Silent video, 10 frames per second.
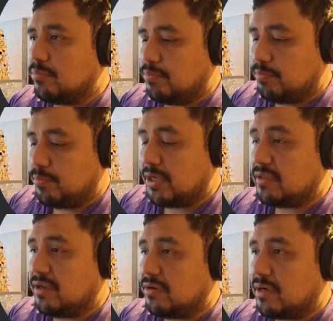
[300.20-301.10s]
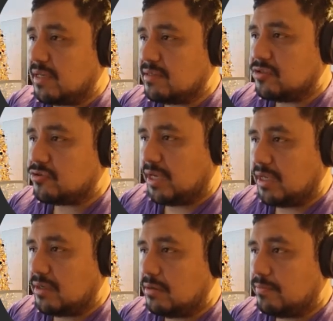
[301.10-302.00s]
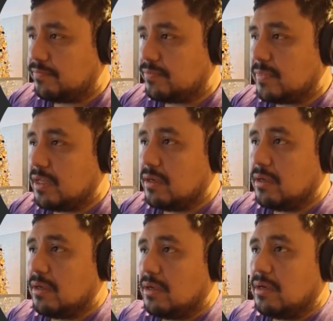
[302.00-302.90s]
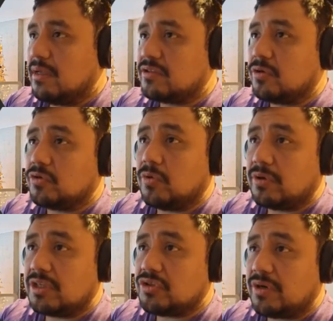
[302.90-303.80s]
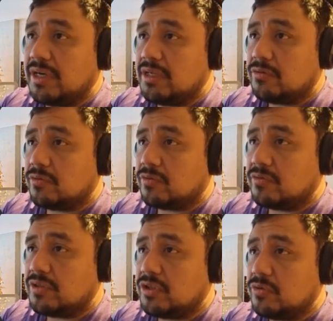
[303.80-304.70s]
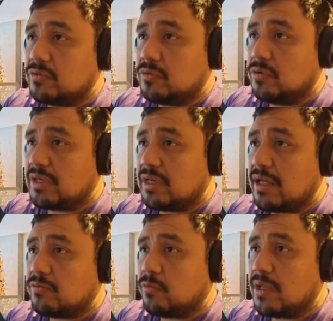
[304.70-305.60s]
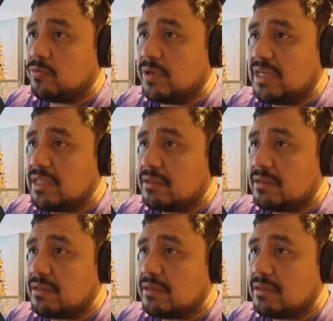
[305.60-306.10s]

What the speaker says: put it here as a string. Let's go to our dictionary to continue looking at what we need.